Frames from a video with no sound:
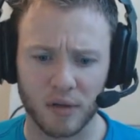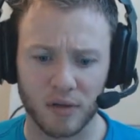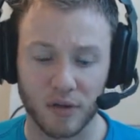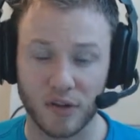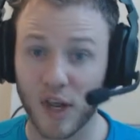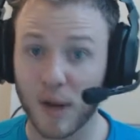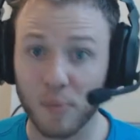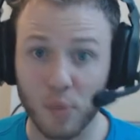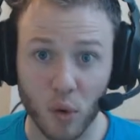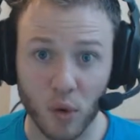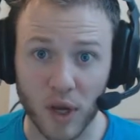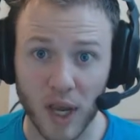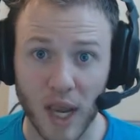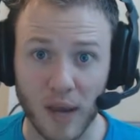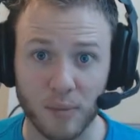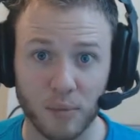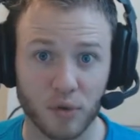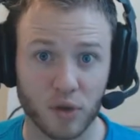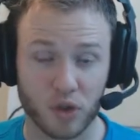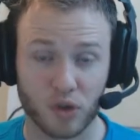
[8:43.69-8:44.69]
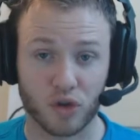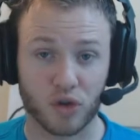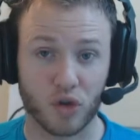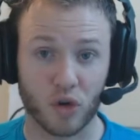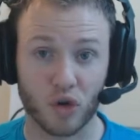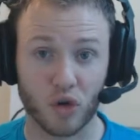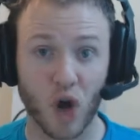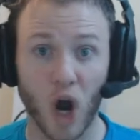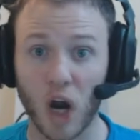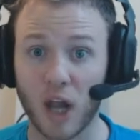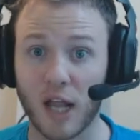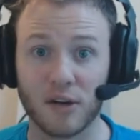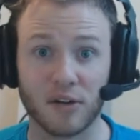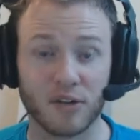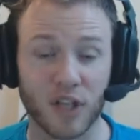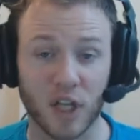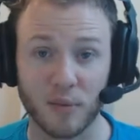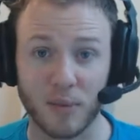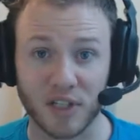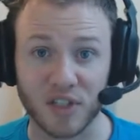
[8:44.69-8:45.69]
the Deadpool game, they're not allowed
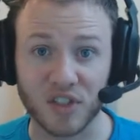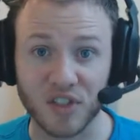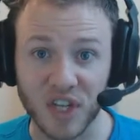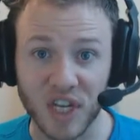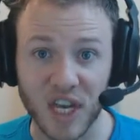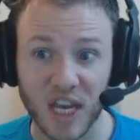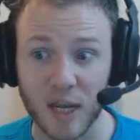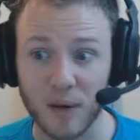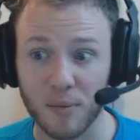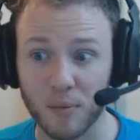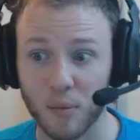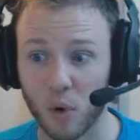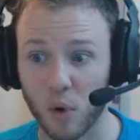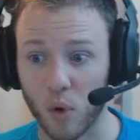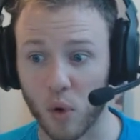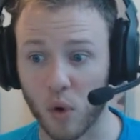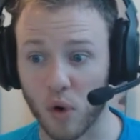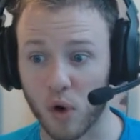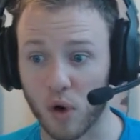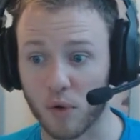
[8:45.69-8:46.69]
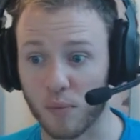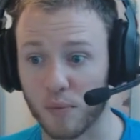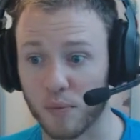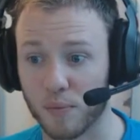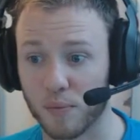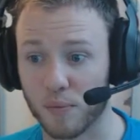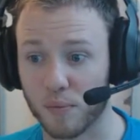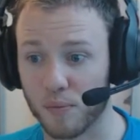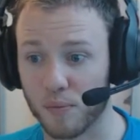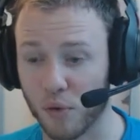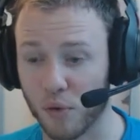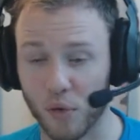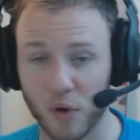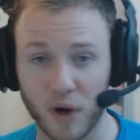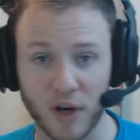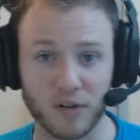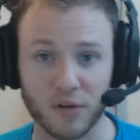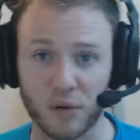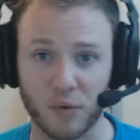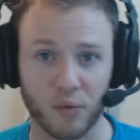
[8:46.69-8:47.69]
to sell them on Steam or
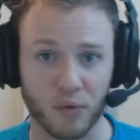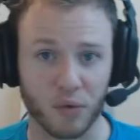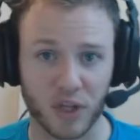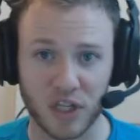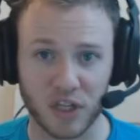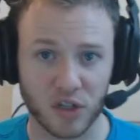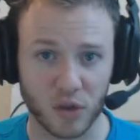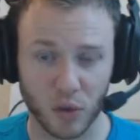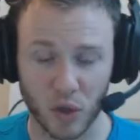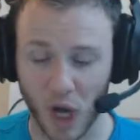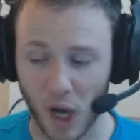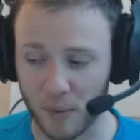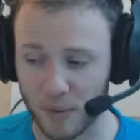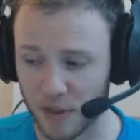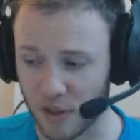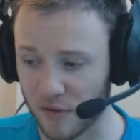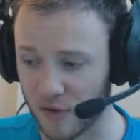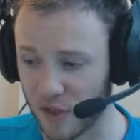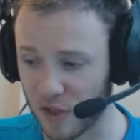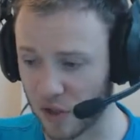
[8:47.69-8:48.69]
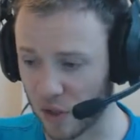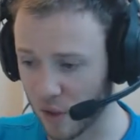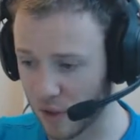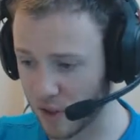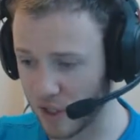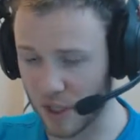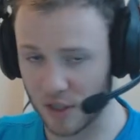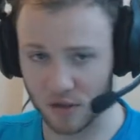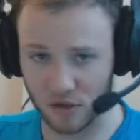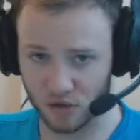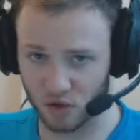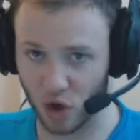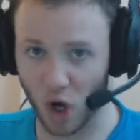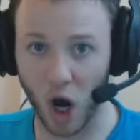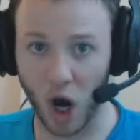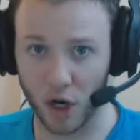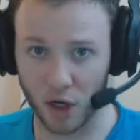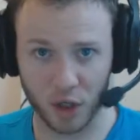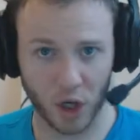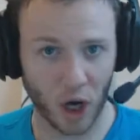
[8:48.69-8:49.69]
print or release new copies of it, so it's
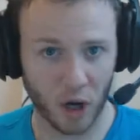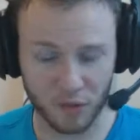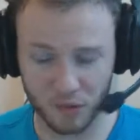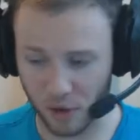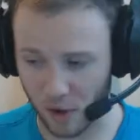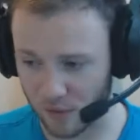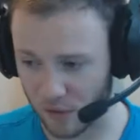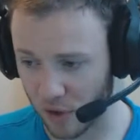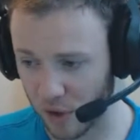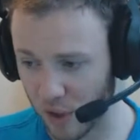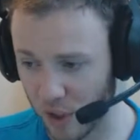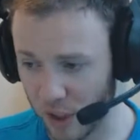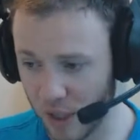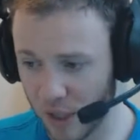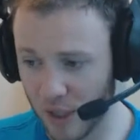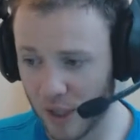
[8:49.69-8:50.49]
gone forever,